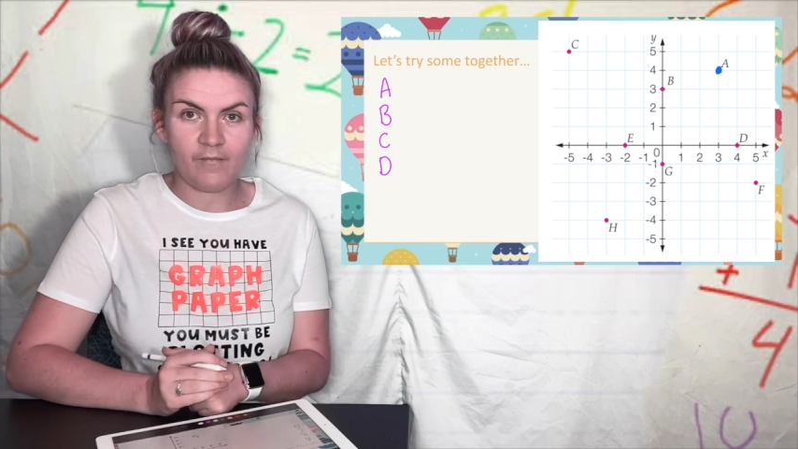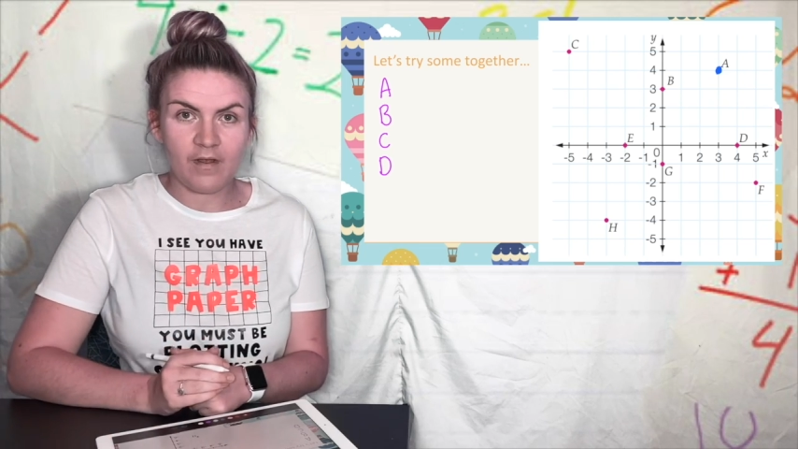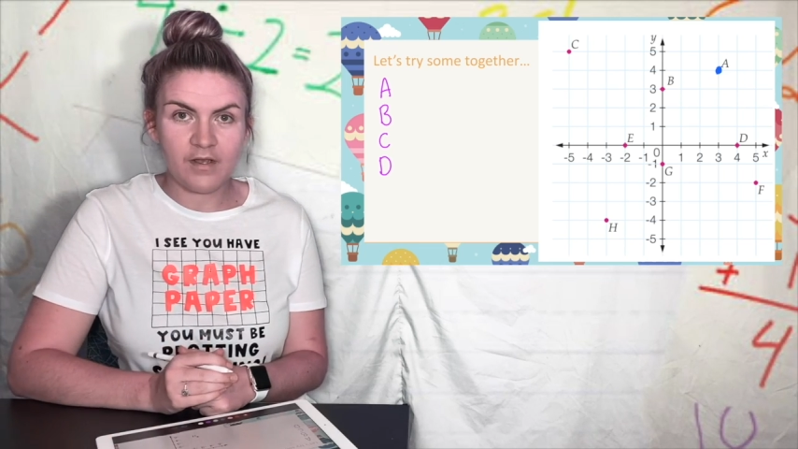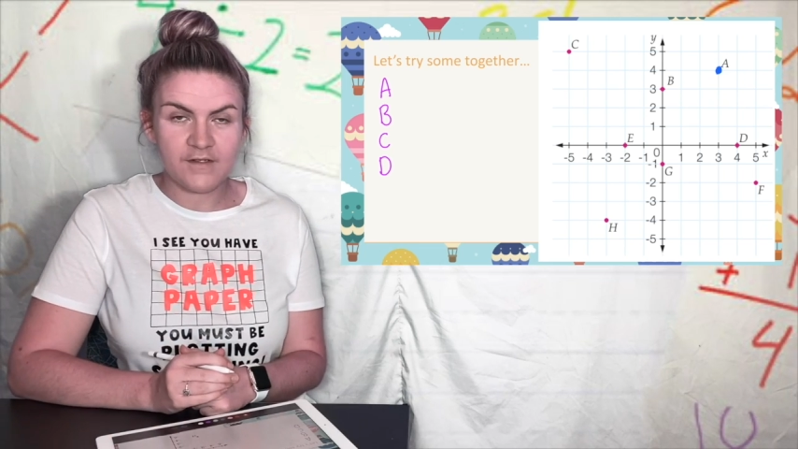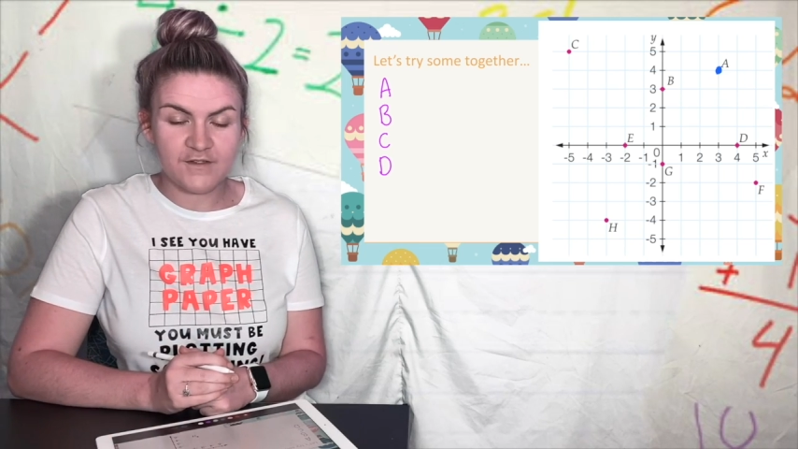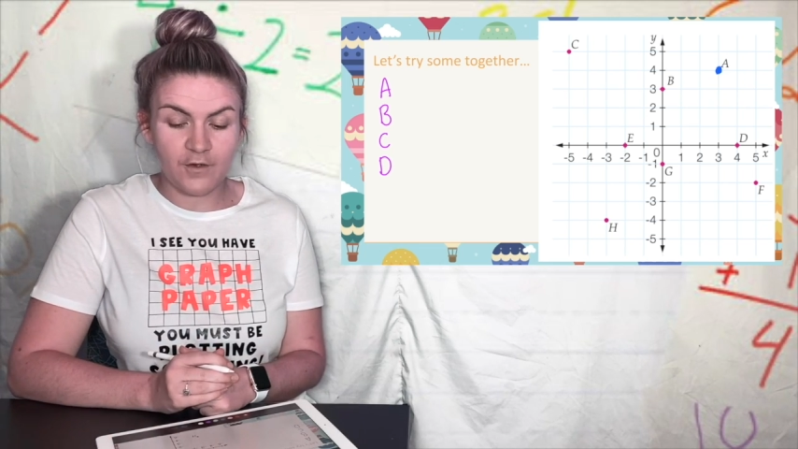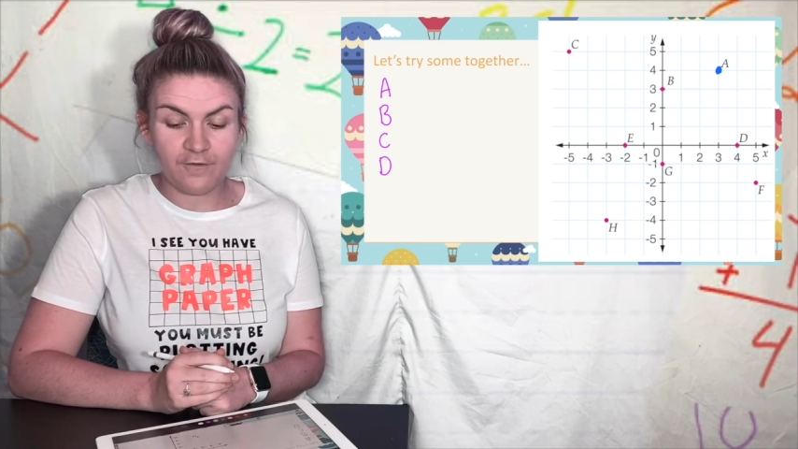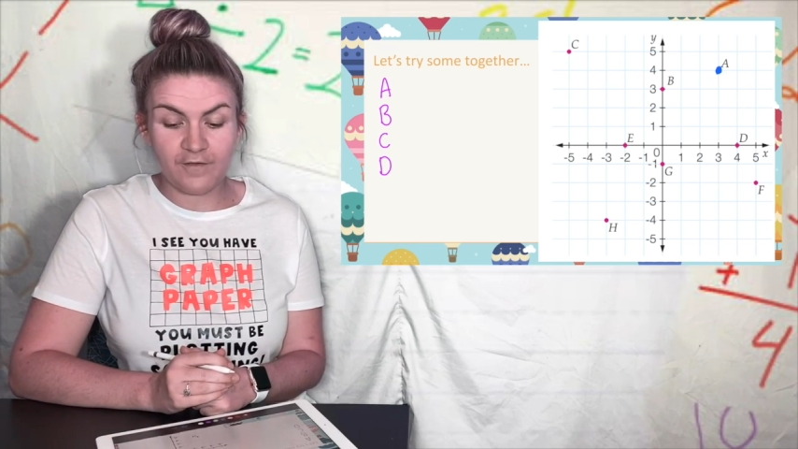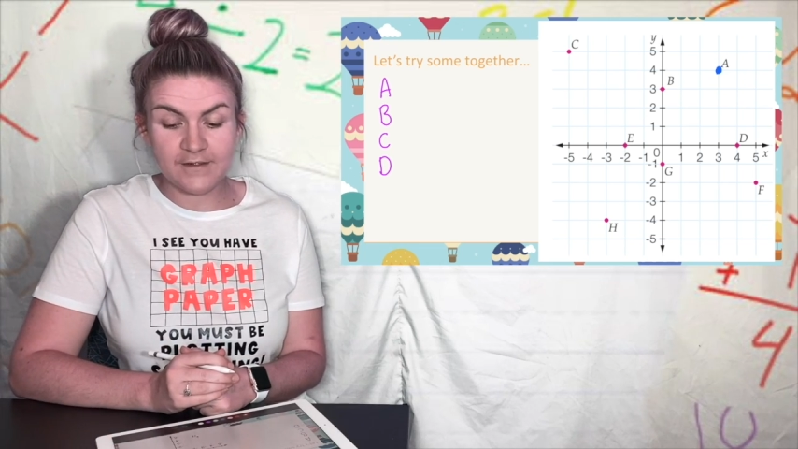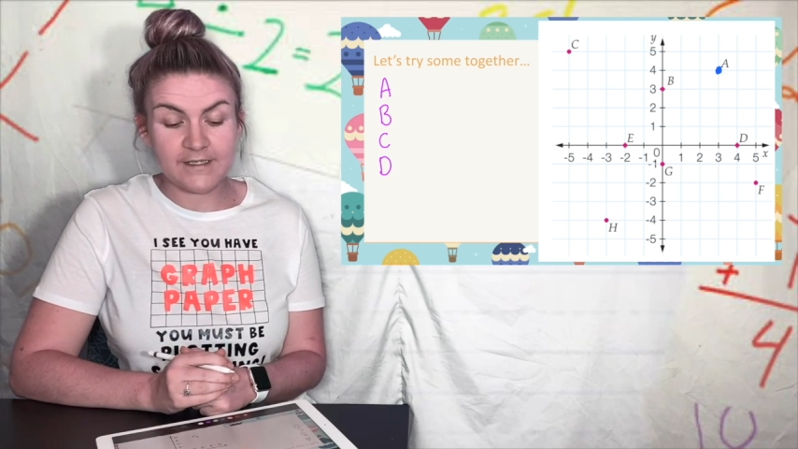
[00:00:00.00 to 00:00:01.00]
So
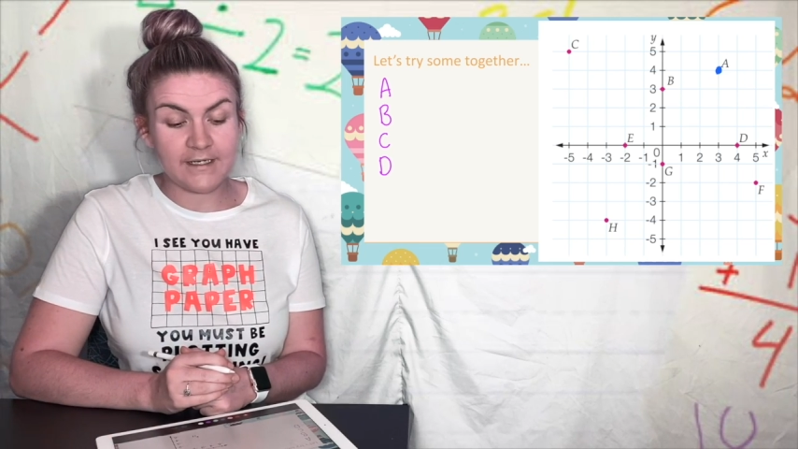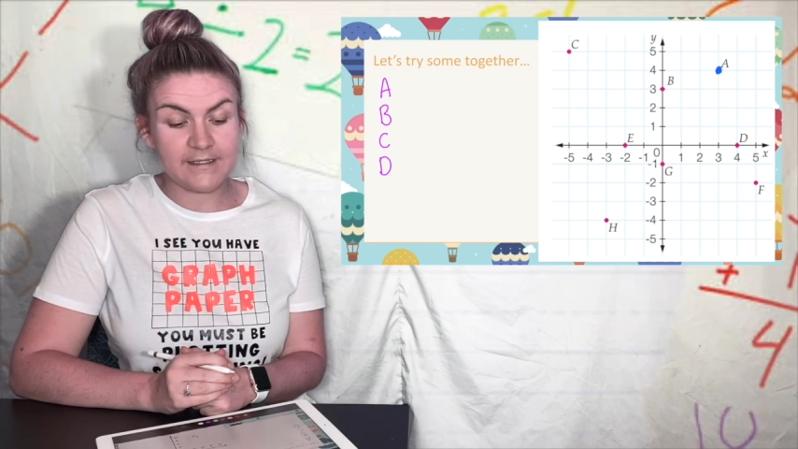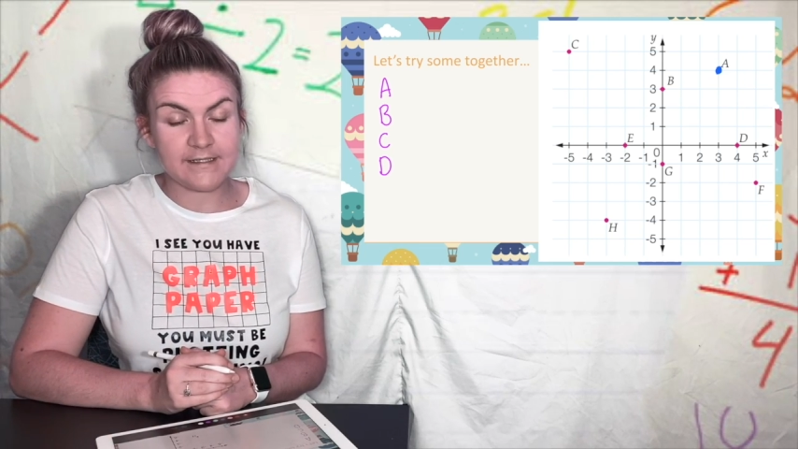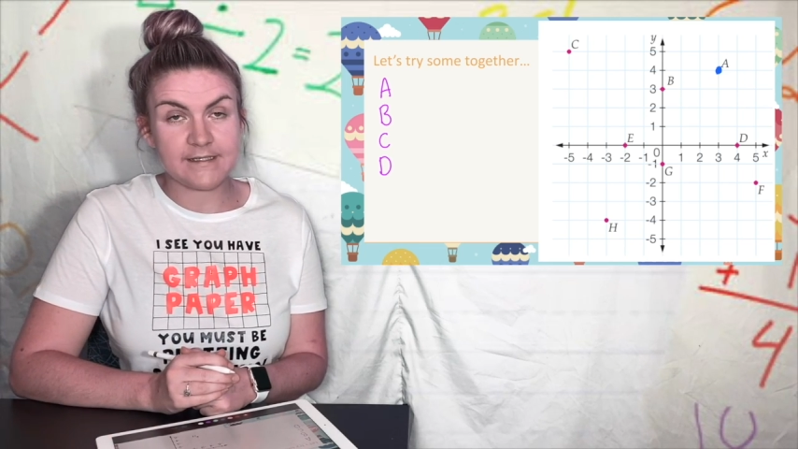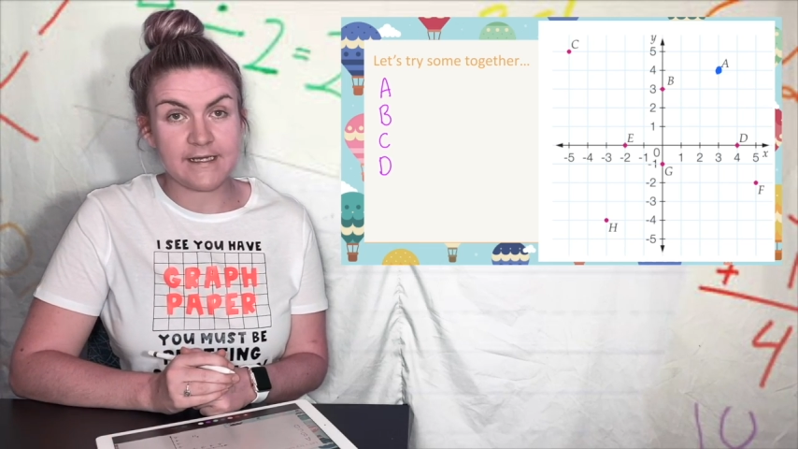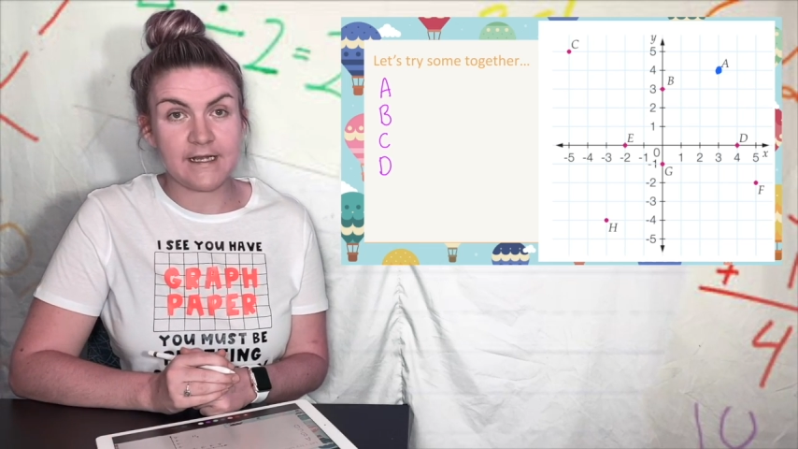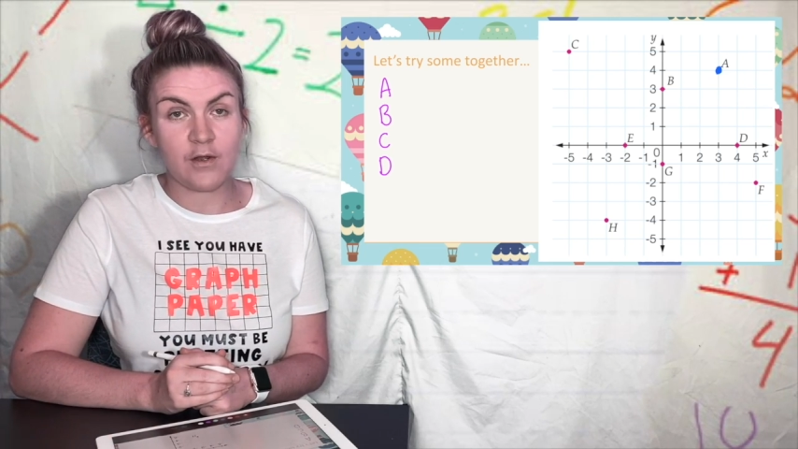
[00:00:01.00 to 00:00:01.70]
first I need to see